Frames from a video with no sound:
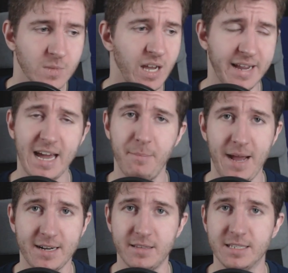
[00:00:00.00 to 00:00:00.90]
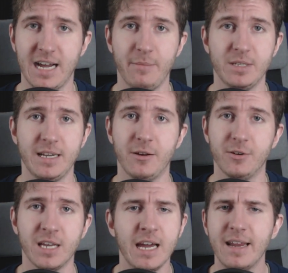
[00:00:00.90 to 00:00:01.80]
Again, back to these
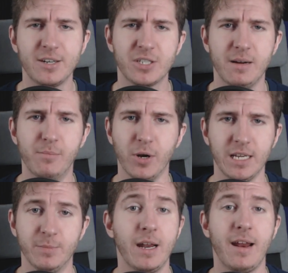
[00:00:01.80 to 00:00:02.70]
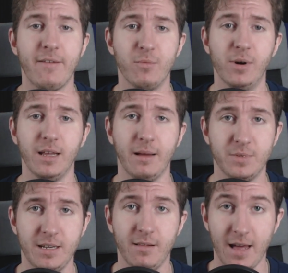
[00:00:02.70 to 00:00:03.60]
commentators, not just on Boogies, but on everybody. I'm
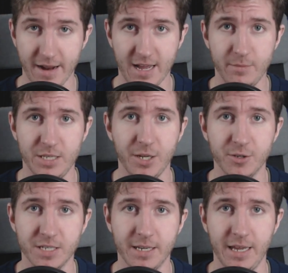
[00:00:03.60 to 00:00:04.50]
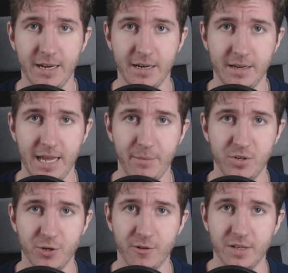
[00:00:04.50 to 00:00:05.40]
seeing a lot of commentators and game
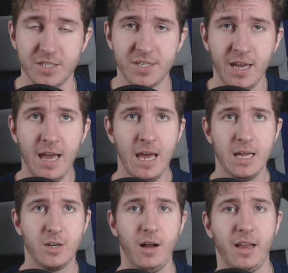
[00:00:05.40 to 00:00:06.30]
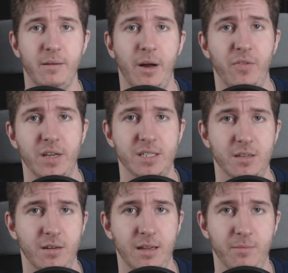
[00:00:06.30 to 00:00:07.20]
journalists talking about this
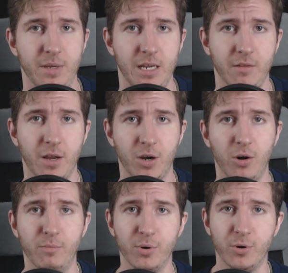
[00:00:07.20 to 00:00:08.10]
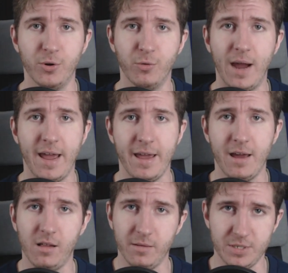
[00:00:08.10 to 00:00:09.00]
and being like, oh, boo-hoo,
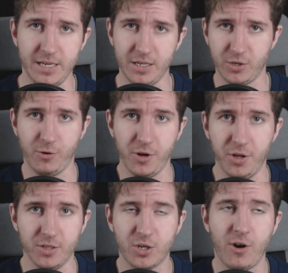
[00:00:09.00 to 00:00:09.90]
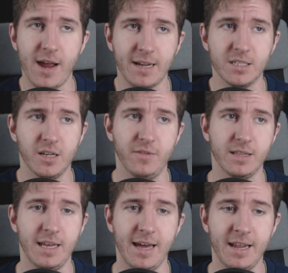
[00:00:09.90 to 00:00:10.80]
wah-hell. I'm seeing these grown adults crying and stuff
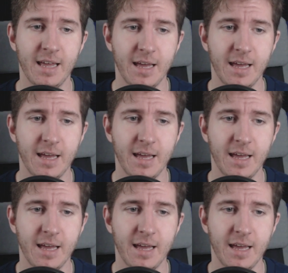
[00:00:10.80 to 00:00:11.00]
like that.